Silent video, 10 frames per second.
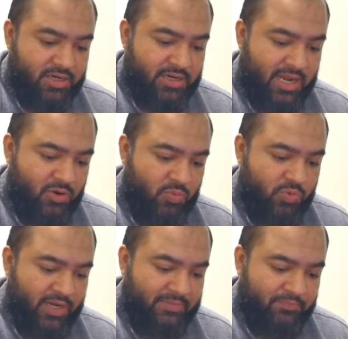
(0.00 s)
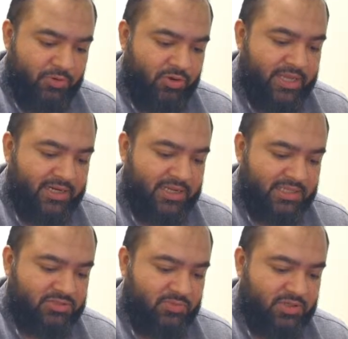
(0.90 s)
Now, when employee and
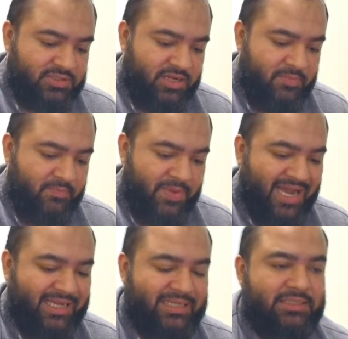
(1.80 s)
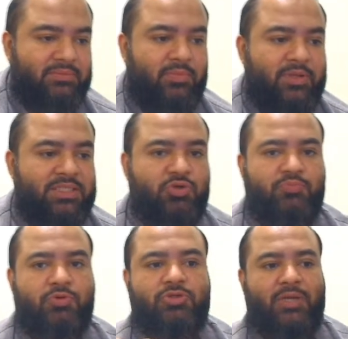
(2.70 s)
customers are combined, when
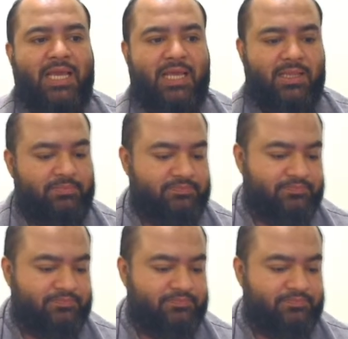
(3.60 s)
you put together,